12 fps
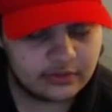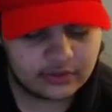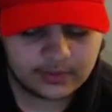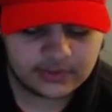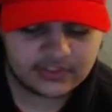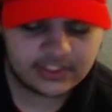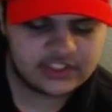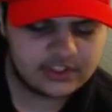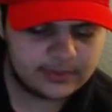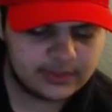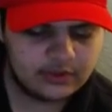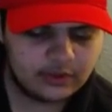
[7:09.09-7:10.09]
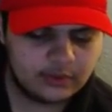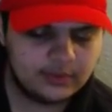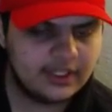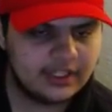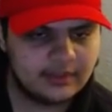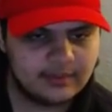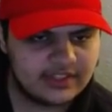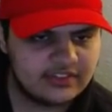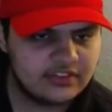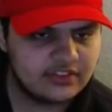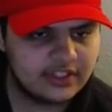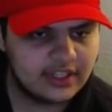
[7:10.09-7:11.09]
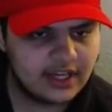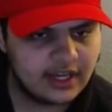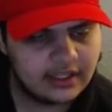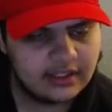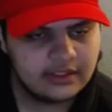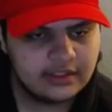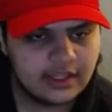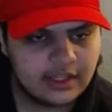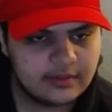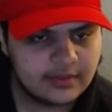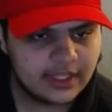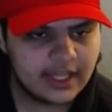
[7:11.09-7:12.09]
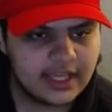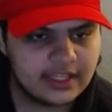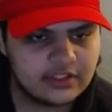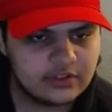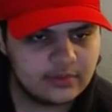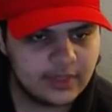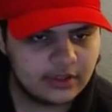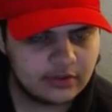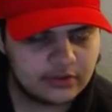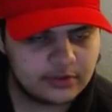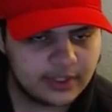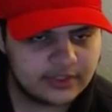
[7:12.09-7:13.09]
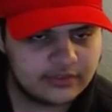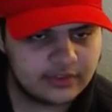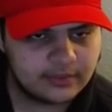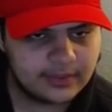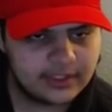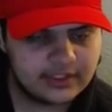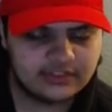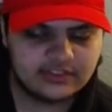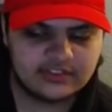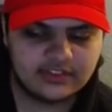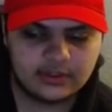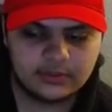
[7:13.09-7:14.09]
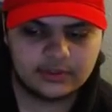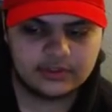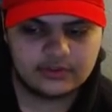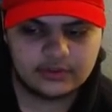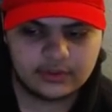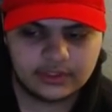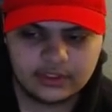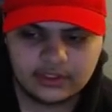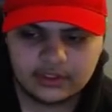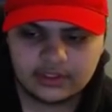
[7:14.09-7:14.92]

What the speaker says: It's almost like Jimmy Dore would, like, message the guy and be like, hey, can you make a response video about this? Because I don't want to do it.